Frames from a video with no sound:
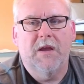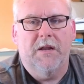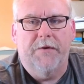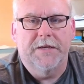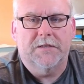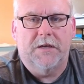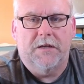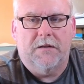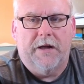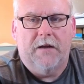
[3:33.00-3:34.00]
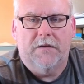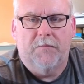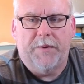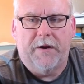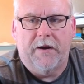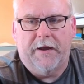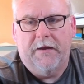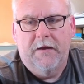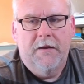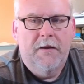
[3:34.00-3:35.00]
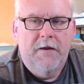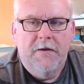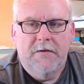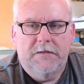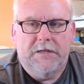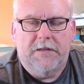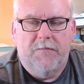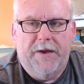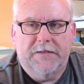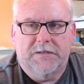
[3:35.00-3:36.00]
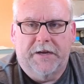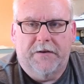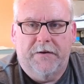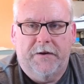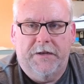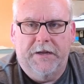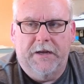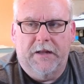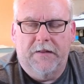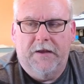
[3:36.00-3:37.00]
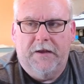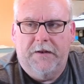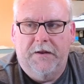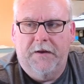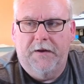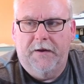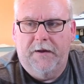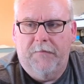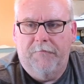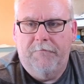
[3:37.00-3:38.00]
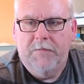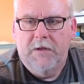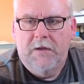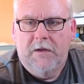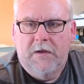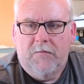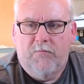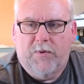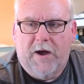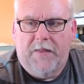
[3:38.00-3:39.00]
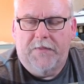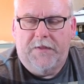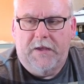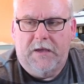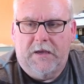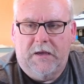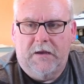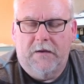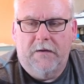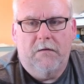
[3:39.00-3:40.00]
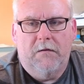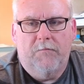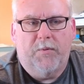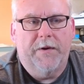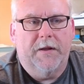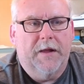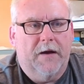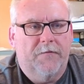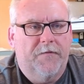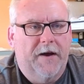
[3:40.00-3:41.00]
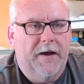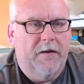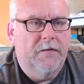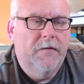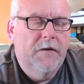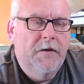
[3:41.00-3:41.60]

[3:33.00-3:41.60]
Anyways, in Cloud Compare, I did the best I could, and then brought the point cloud file